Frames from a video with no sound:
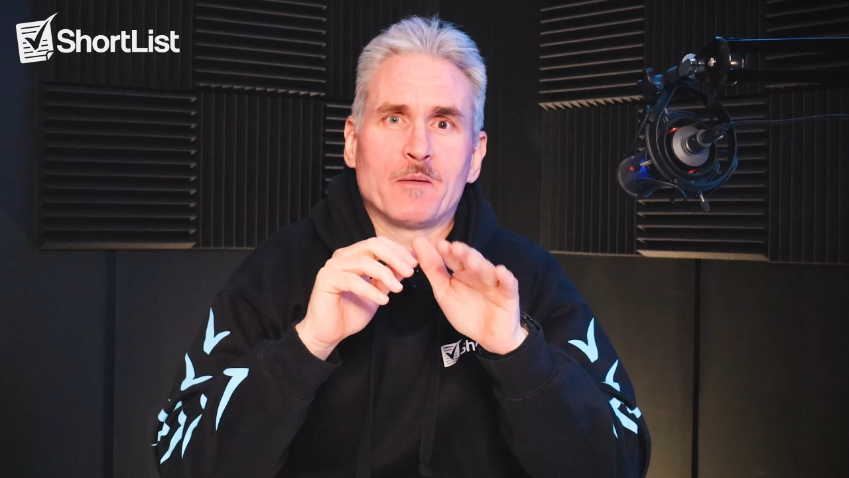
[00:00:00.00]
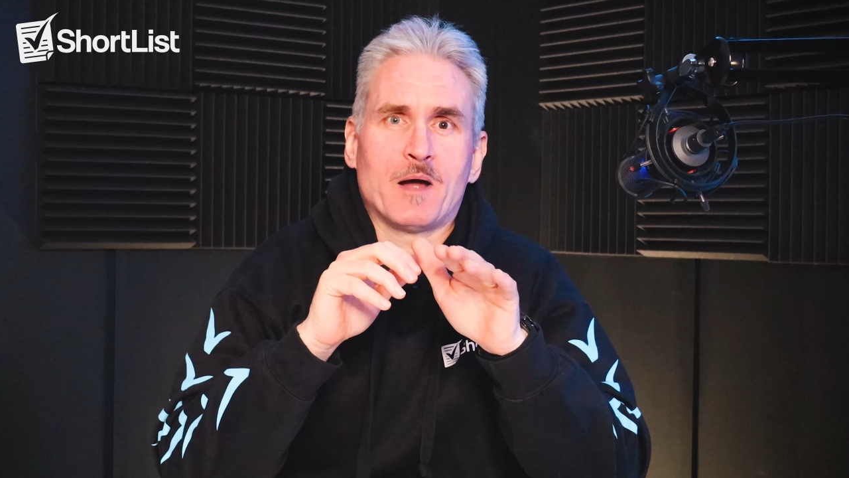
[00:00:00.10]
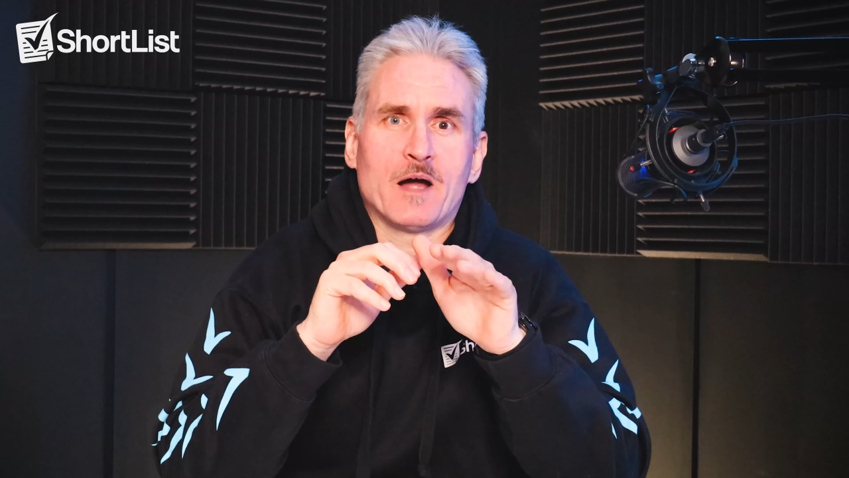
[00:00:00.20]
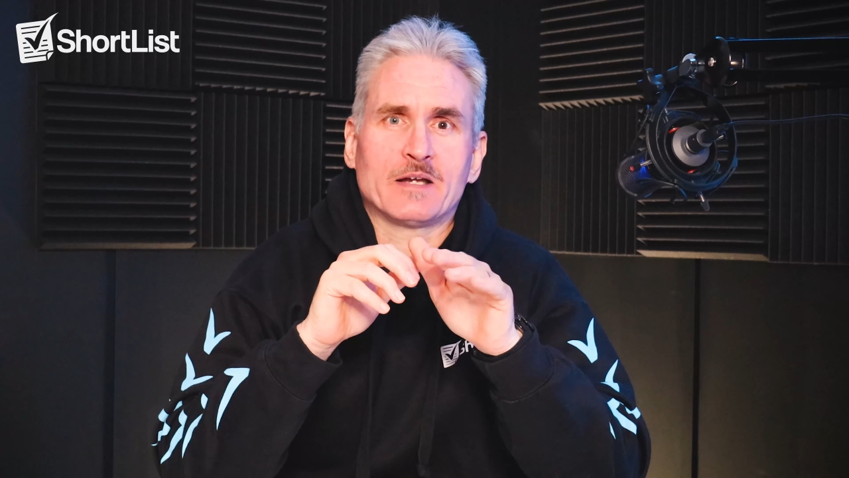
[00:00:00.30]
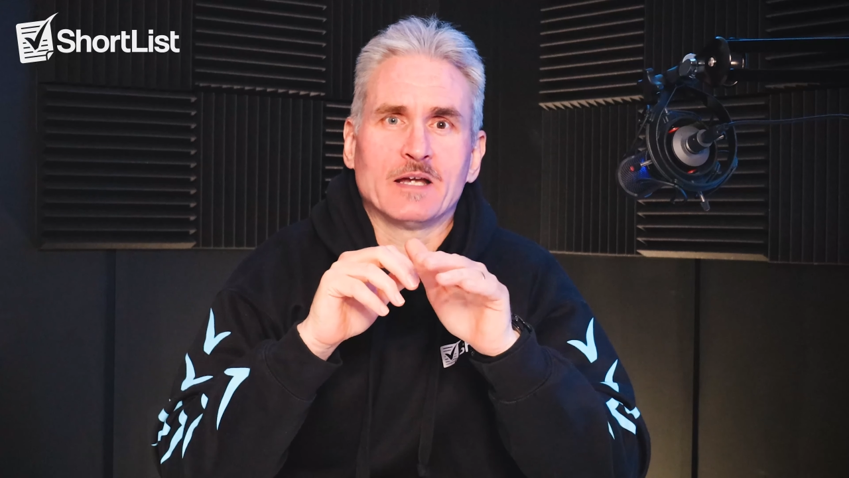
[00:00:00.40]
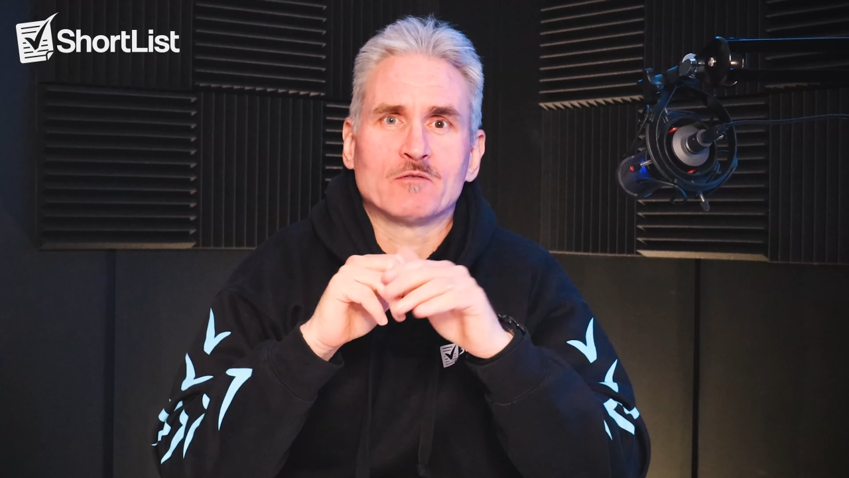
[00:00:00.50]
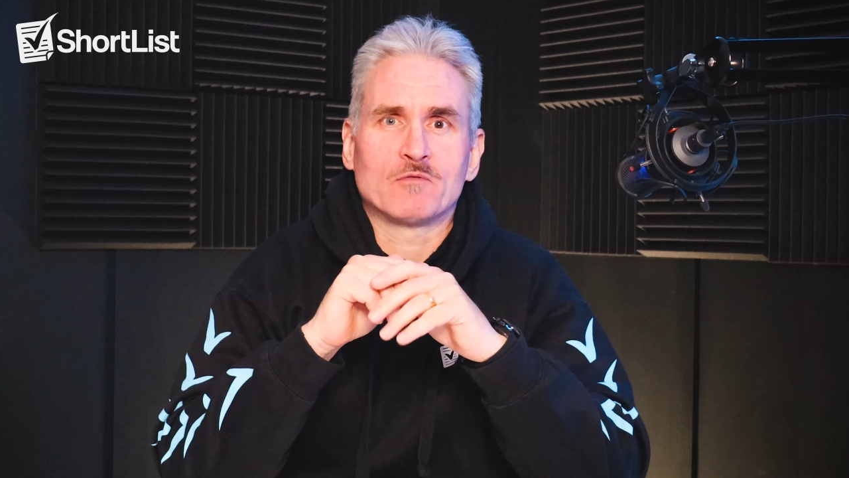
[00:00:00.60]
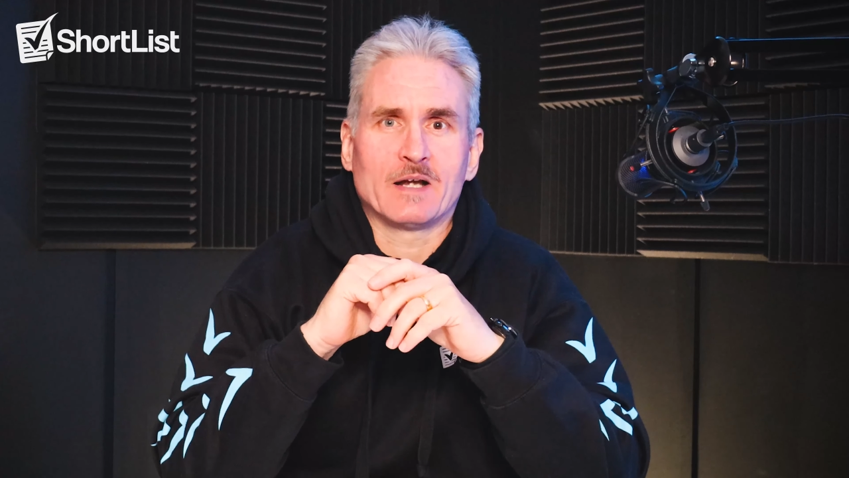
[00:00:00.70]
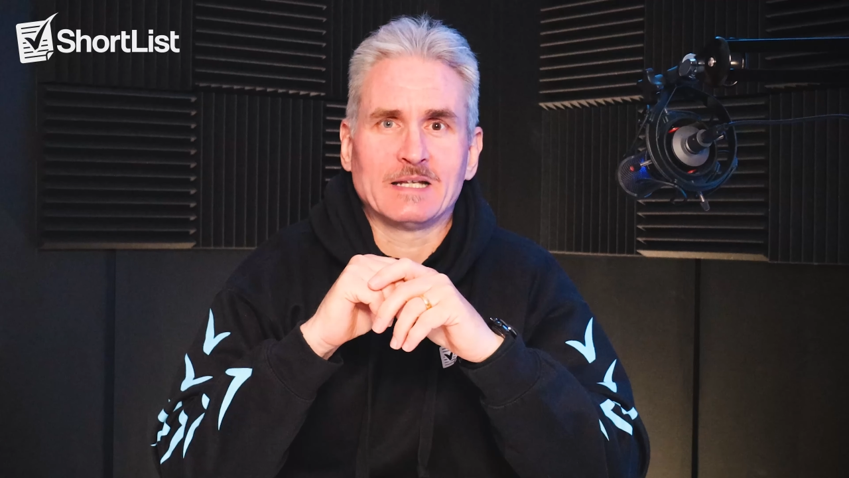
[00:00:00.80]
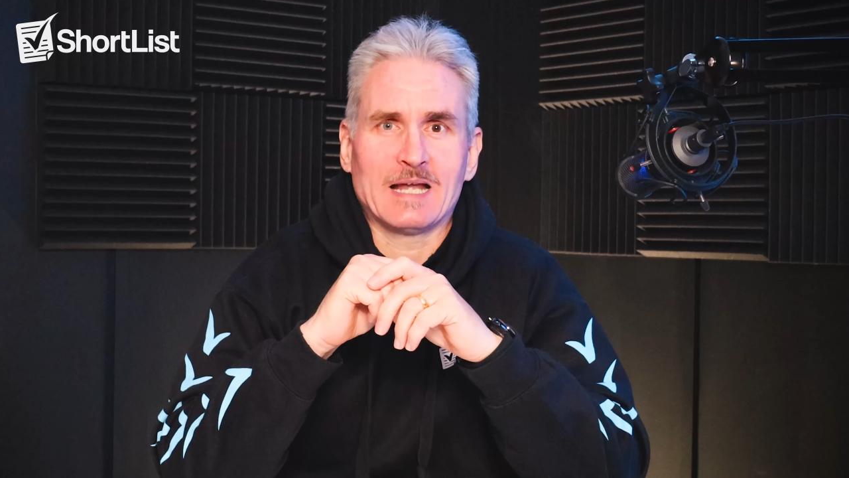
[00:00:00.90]
the market
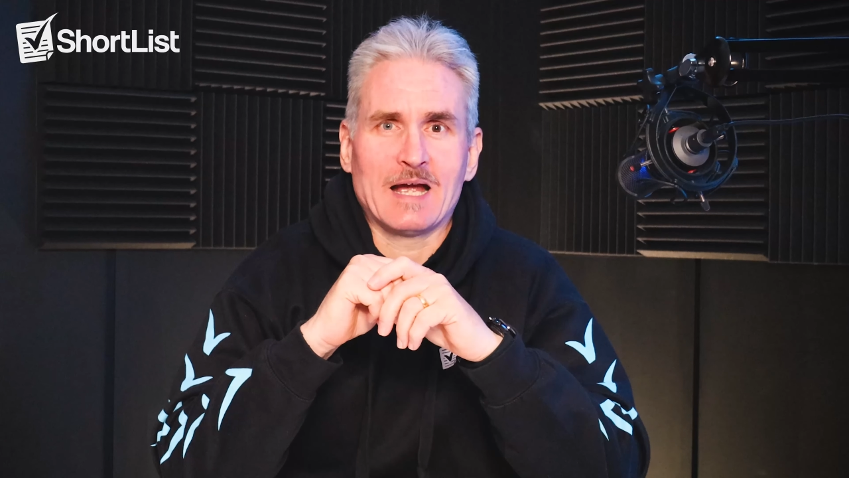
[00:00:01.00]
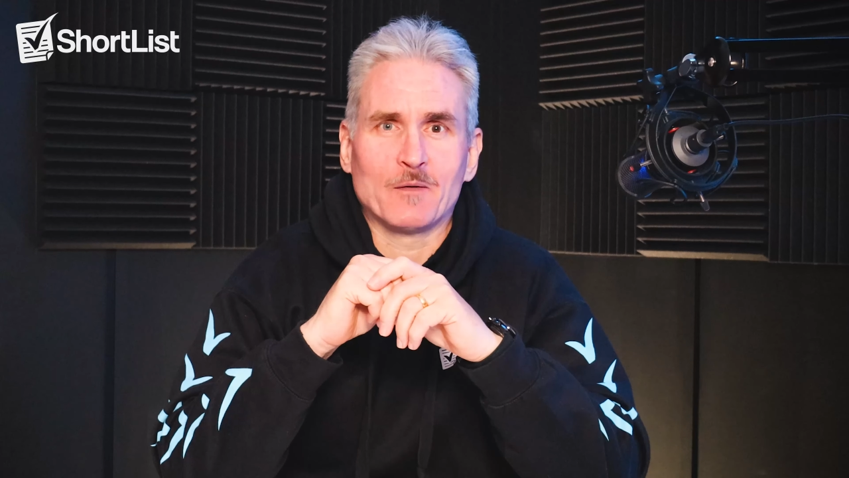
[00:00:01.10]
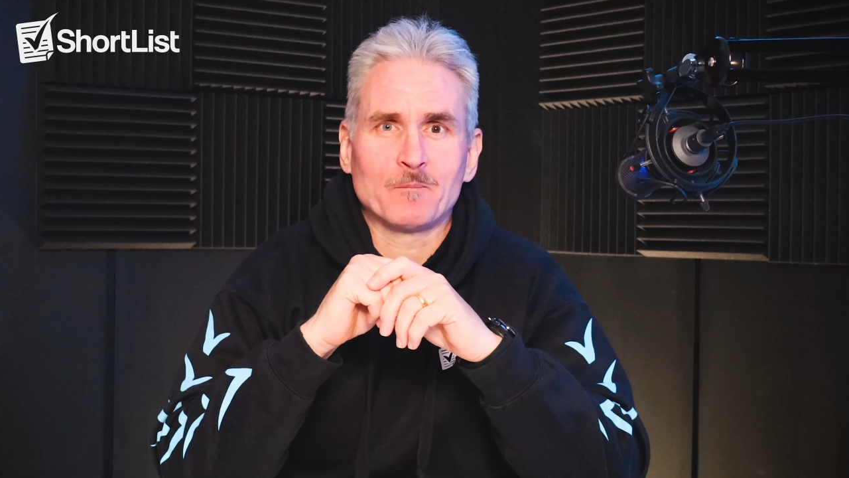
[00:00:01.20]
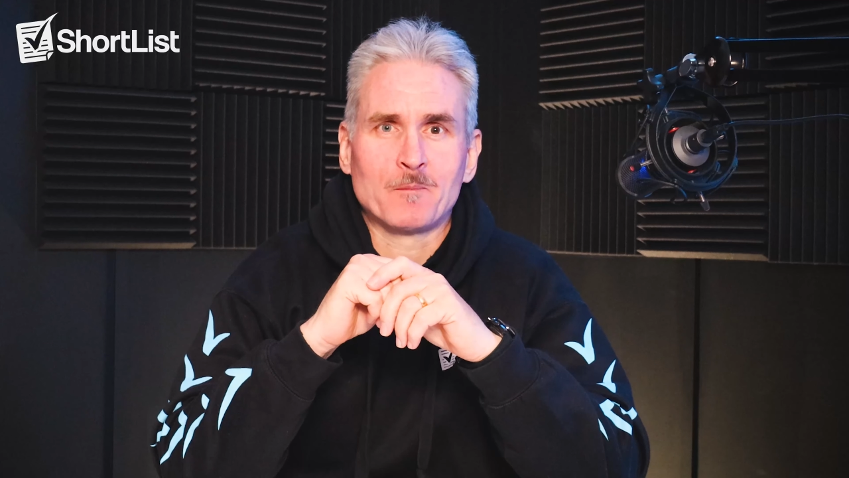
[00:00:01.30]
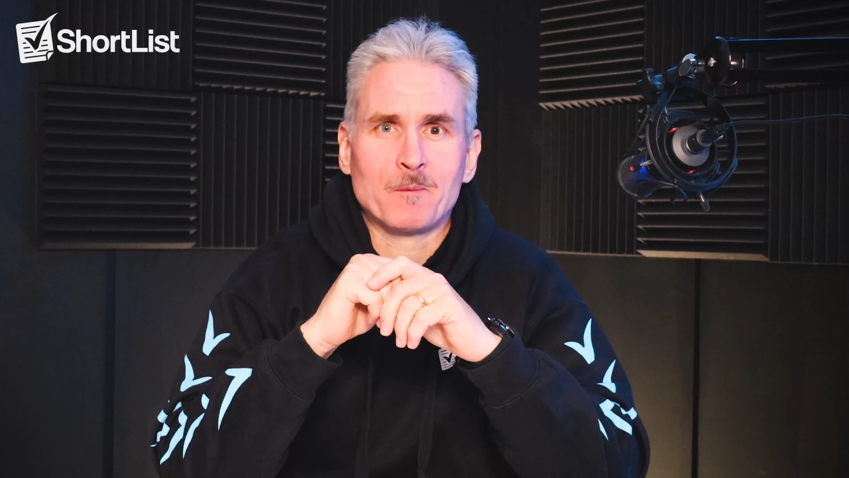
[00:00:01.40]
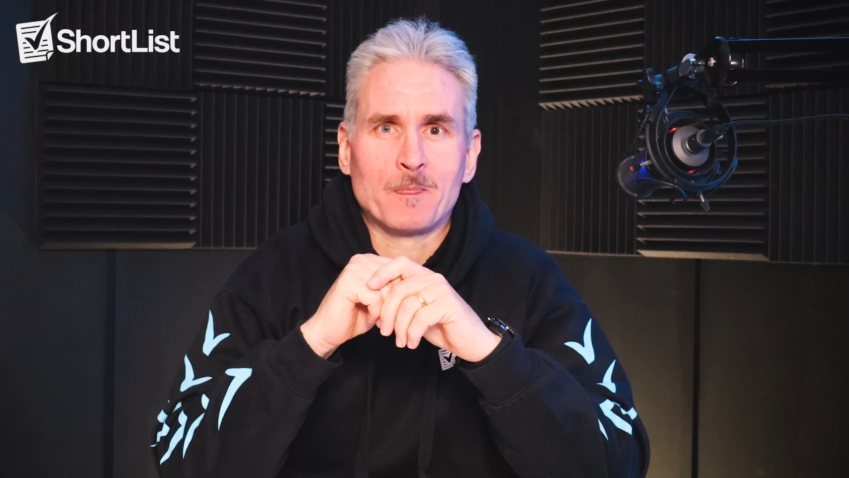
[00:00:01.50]
right now,